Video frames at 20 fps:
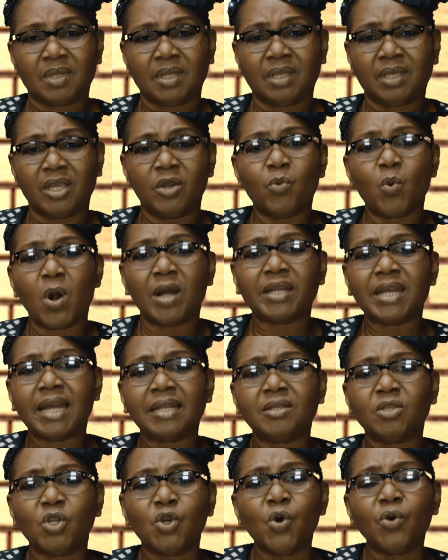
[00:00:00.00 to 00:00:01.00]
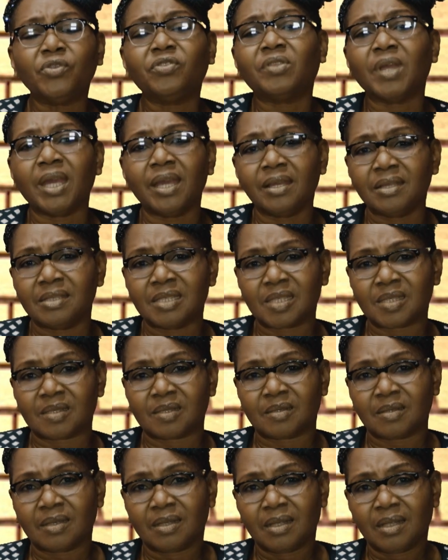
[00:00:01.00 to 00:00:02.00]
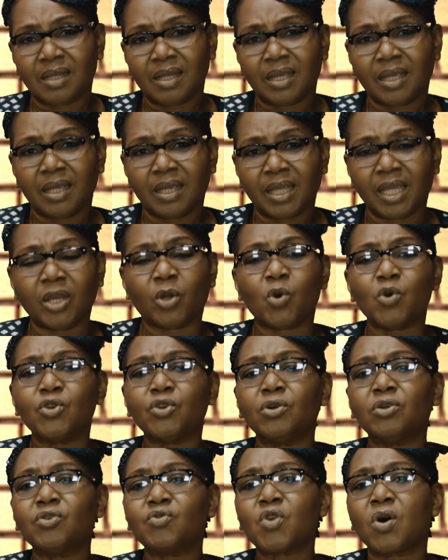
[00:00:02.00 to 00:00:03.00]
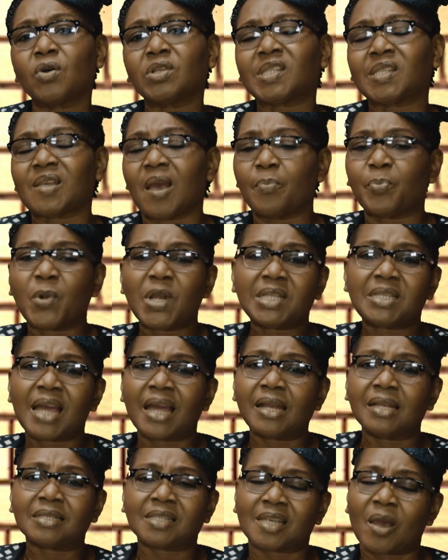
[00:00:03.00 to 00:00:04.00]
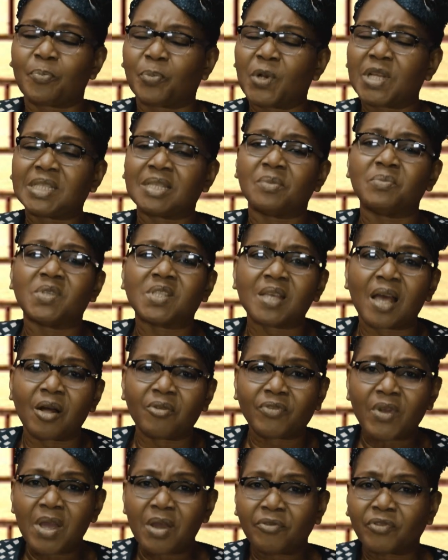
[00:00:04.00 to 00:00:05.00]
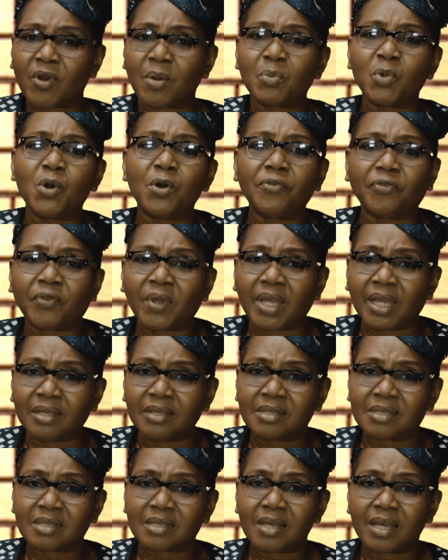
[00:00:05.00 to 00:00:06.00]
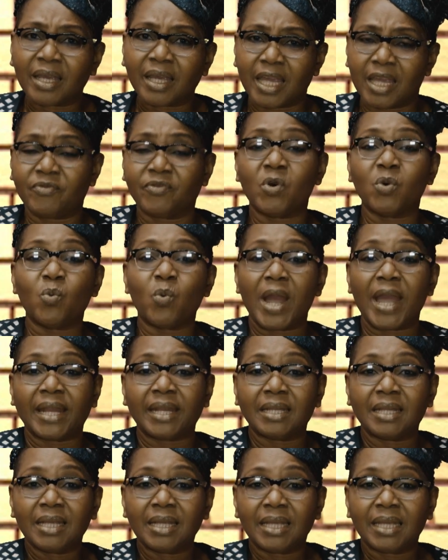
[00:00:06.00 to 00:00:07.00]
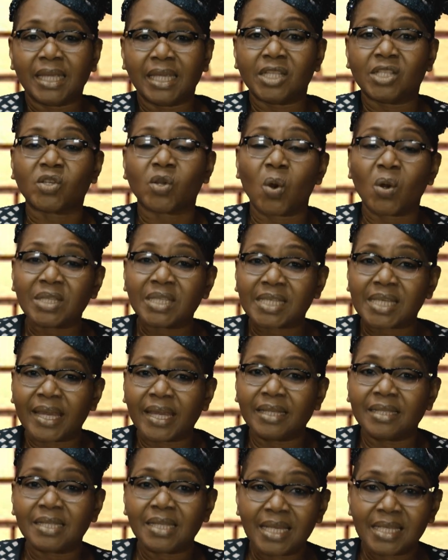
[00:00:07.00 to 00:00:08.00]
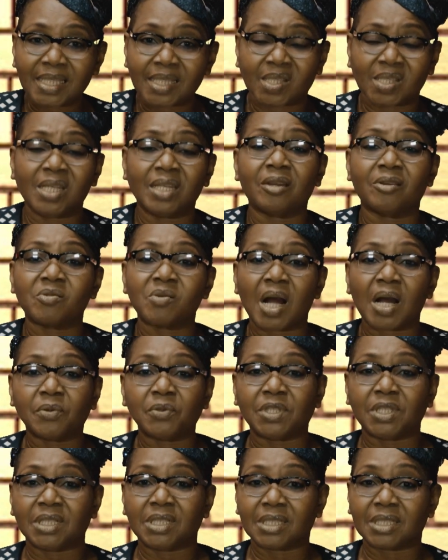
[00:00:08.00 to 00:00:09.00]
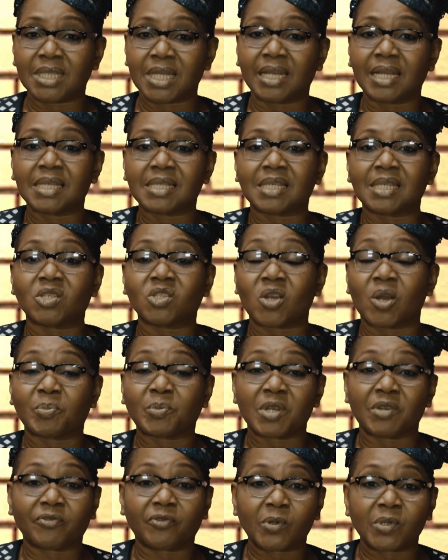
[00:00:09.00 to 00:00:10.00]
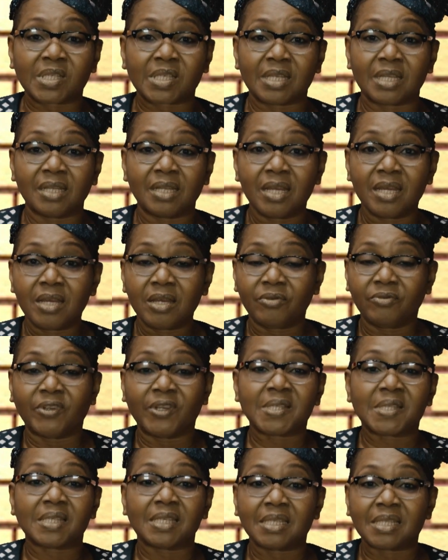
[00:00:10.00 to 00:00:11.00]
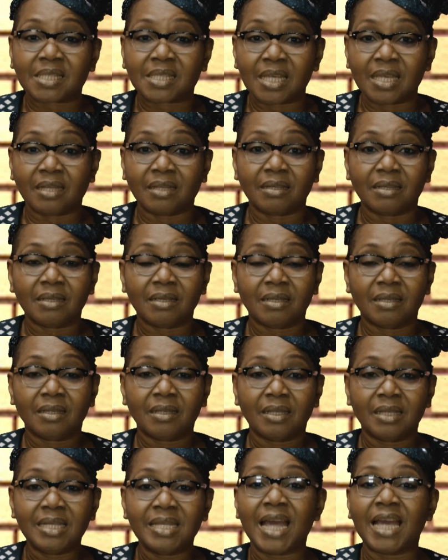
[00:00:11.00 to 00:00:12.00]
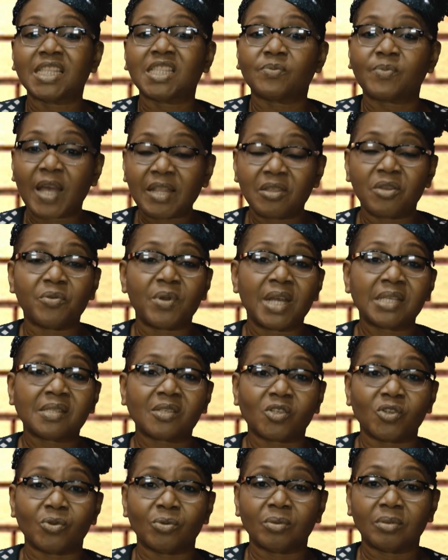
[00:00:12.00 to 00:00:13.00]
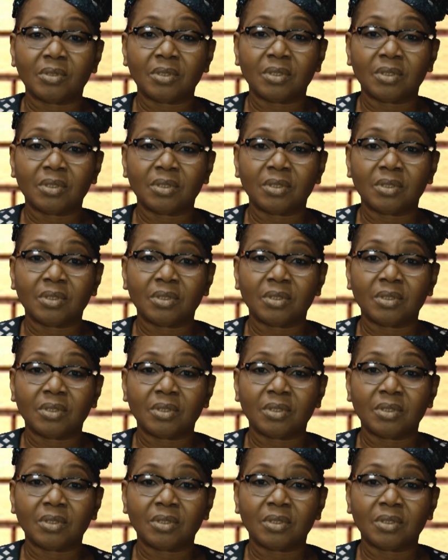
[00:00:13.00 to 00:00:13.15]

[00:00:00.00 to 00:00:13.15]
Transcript: he wanted good things. He couldn't separate, separate himself from good things even when it contained sin around it. Genesis chapter 14, verse 16. Despite the rescue,